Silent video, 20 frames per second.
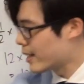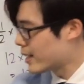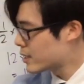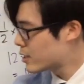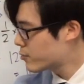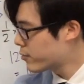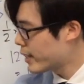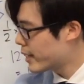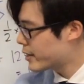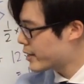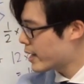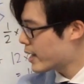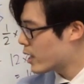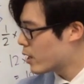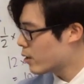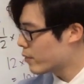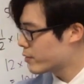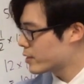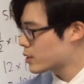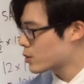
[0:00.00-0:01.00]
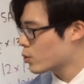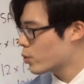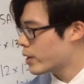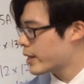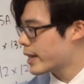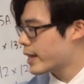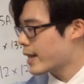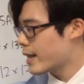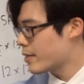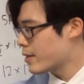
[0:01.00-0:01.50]
let's find the area of the
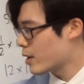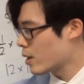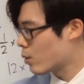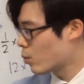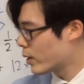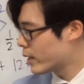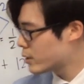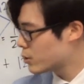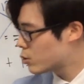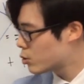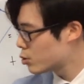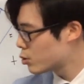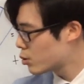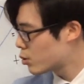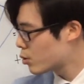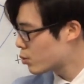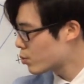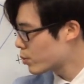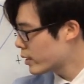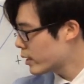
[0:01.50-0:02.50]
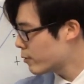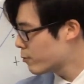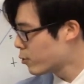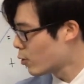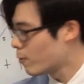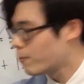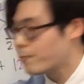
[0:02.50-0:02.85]
square. And there are 1, 2, 3, 4,